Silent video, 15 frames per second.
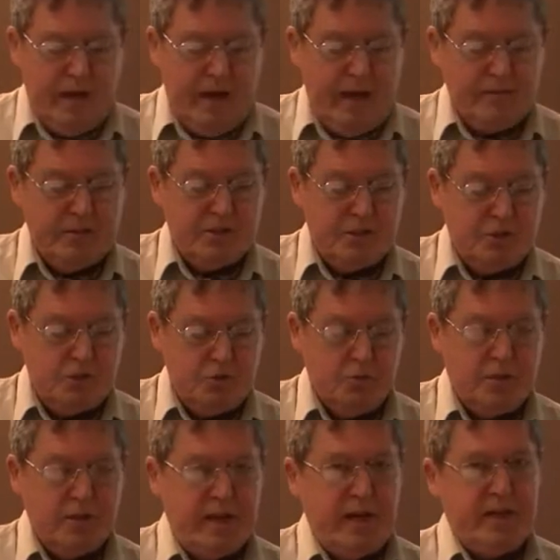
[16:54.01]
having to do
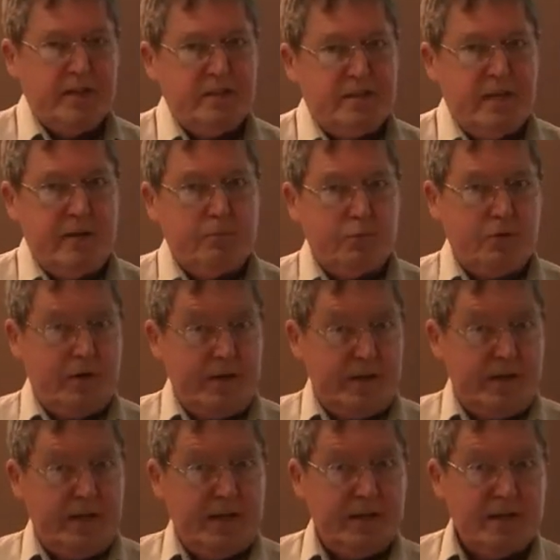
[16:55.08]
with a contemporary
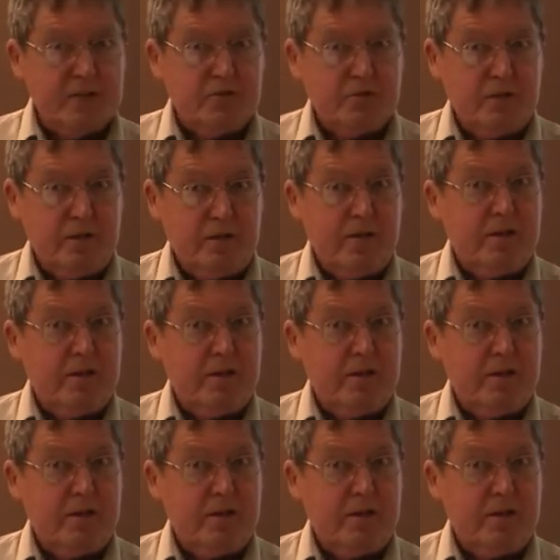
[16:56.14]
king in Israel.